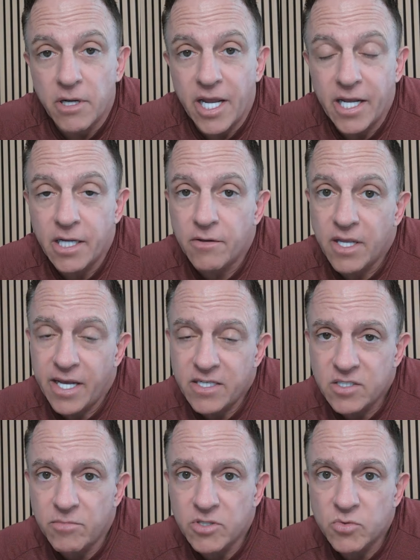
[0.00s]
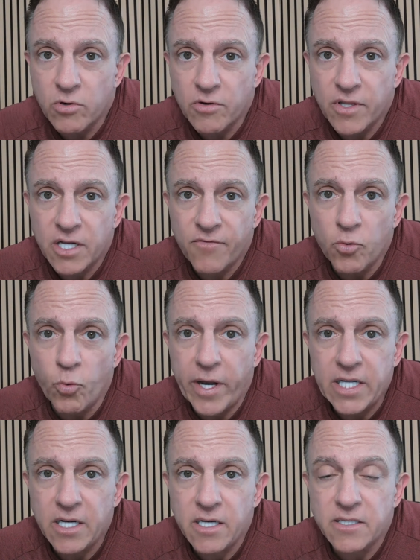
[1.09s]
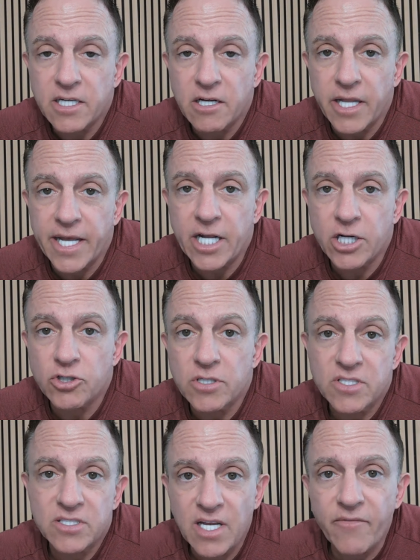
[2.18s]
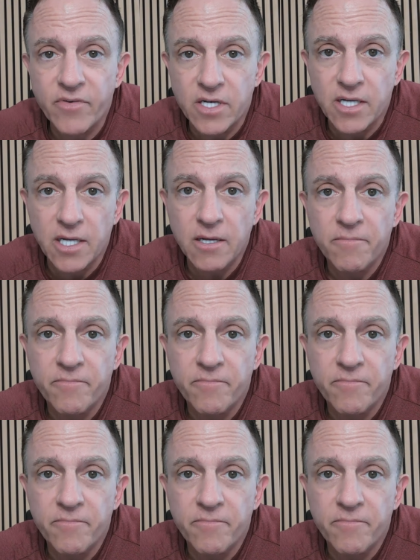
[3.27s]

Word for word: And the estimates were that if you waited until age 70,